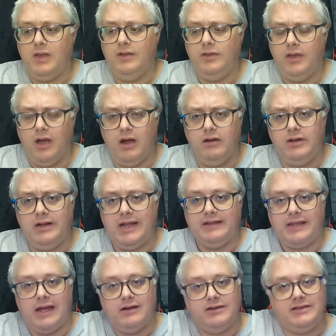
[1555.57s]
The only
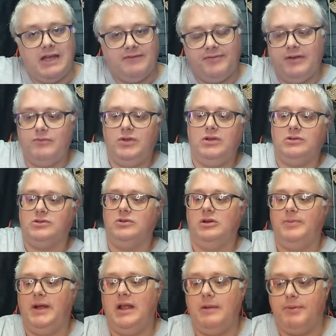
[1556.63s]
letdown is that thing. We're not
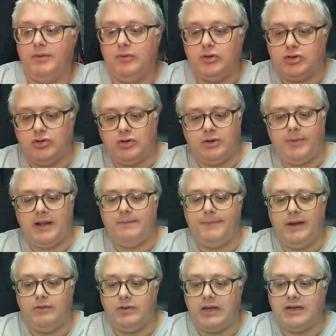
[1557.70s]
talking about that, but we'll talk about the
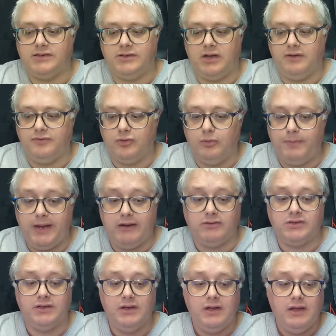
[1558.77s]
build as an overall
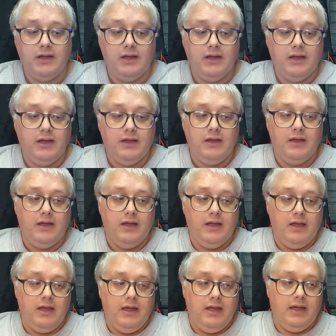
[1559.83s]
build.
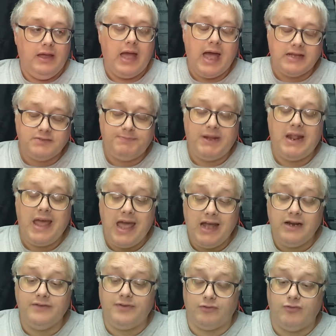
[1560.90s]
It has been
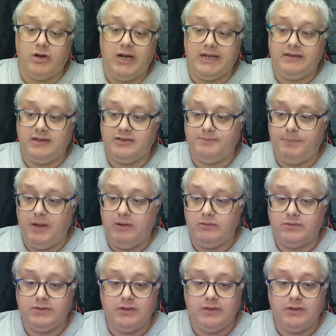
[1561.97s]
hell of a ride, this build.